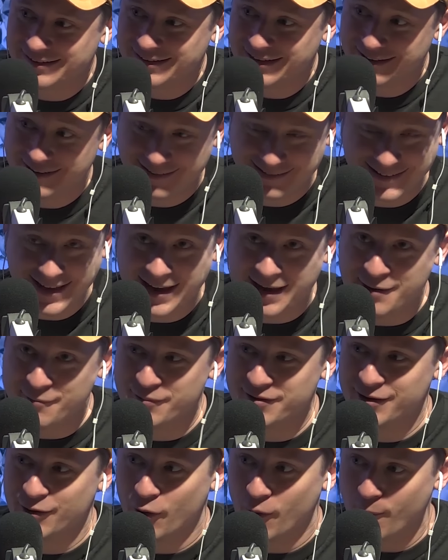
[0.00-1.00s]
and you're taking it
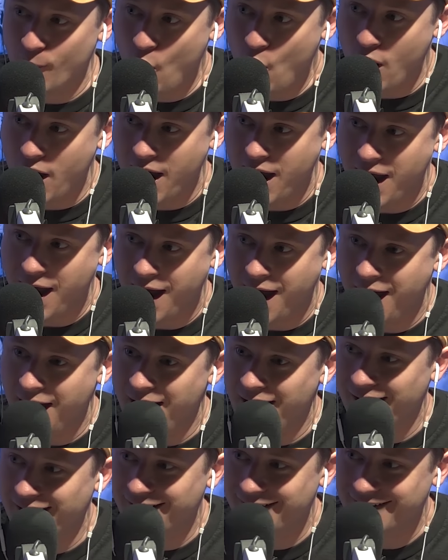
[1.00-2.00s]
with your old boy,
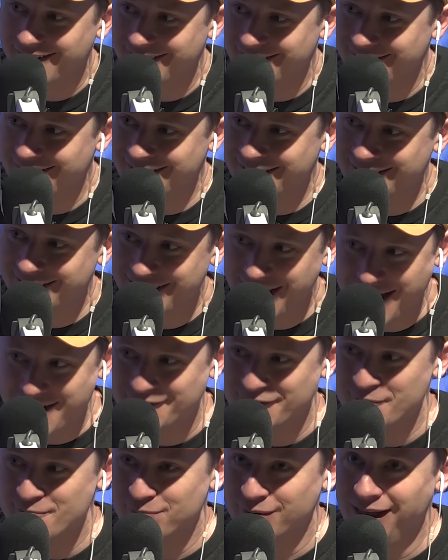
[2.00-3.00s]
kind
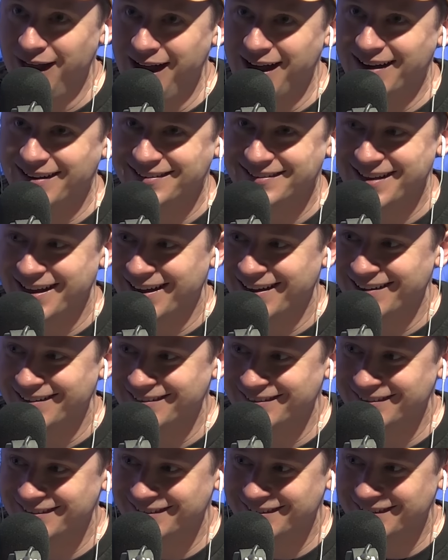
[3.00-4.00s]
of implies that
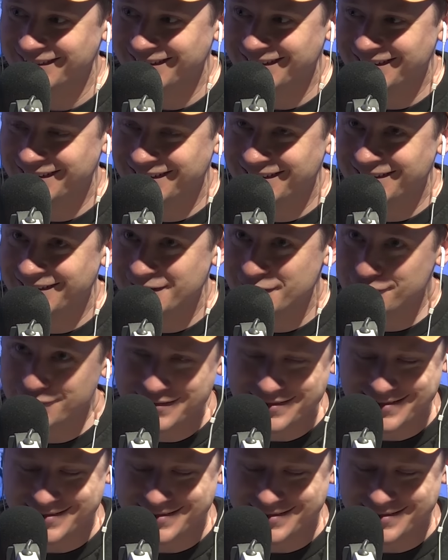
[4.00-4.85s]
you wouldn't